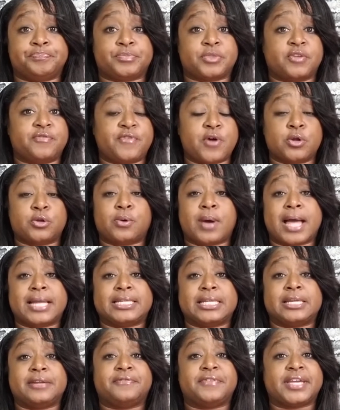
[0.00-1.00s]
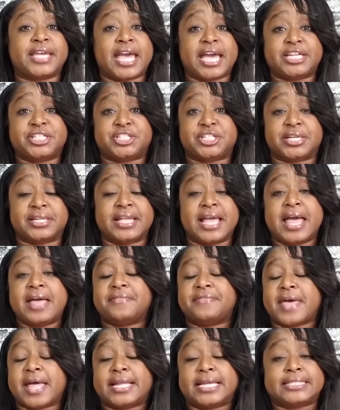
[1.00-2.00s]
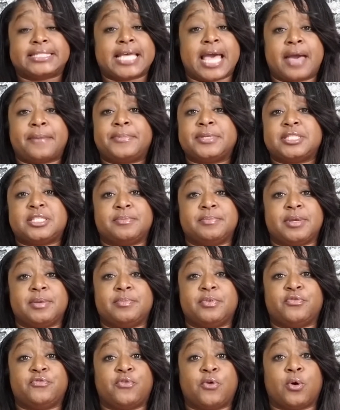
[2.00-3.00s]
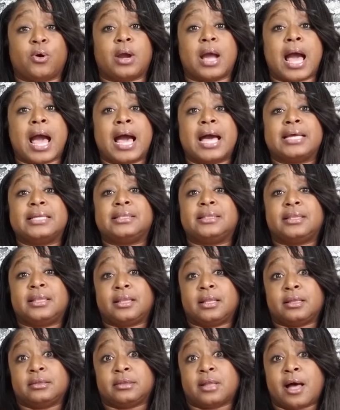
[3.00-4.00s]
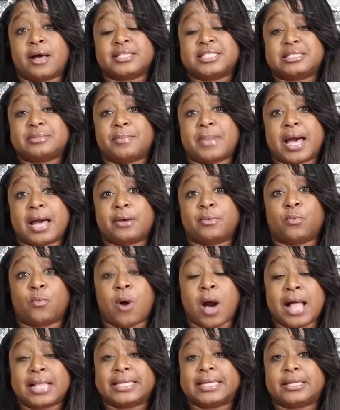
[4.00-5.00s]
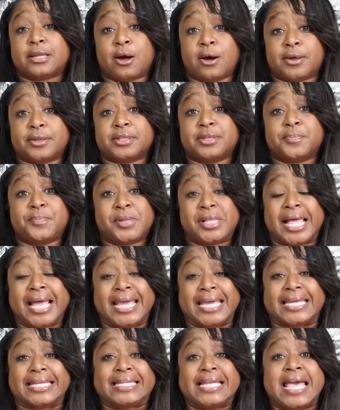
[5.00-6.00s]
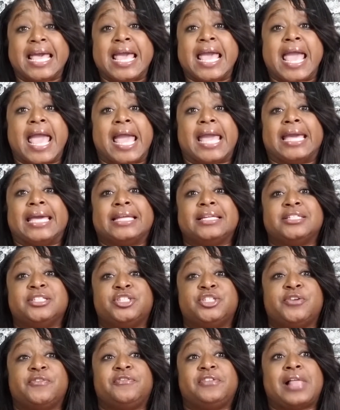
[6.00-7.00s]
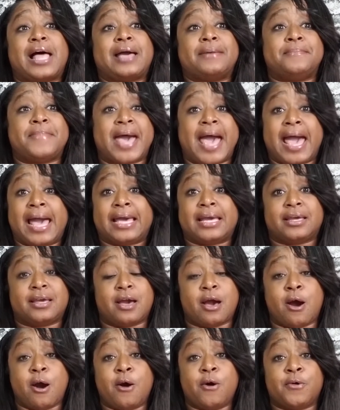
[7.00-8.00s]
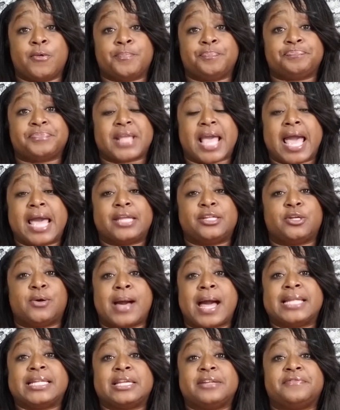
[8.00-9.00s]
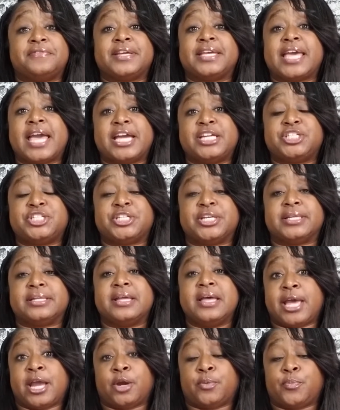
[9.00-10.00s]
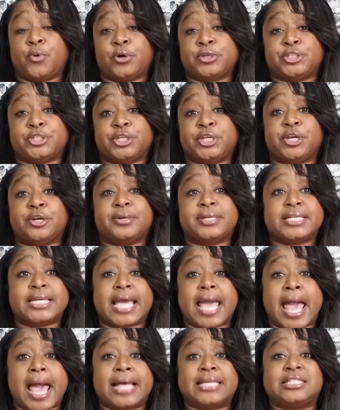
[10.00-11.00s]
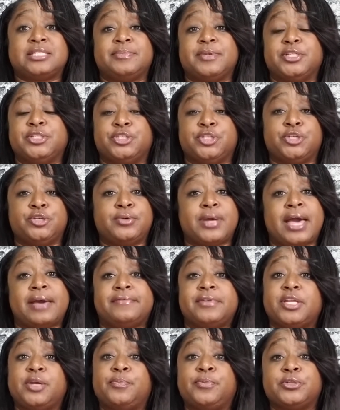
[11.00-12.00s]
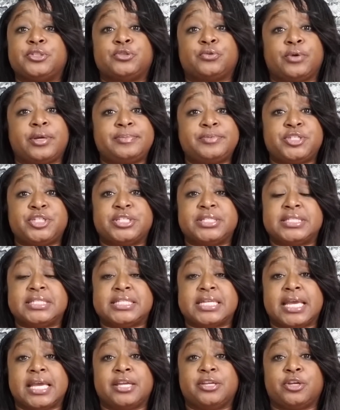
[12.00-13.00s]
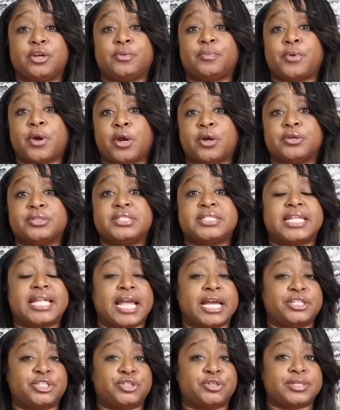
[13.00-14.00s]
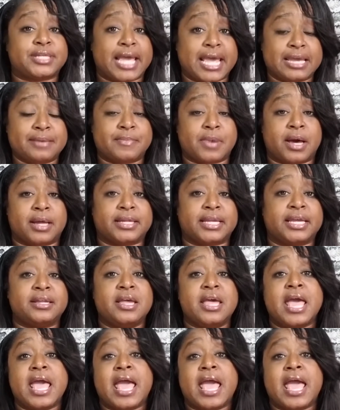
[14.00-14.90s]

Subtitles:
photo identification. That has happened to me before. I lost my wallet on the plane, and to fly back home, I had no identification. Airport security asked me, do you have any prescriptions in your purse that has your name on it,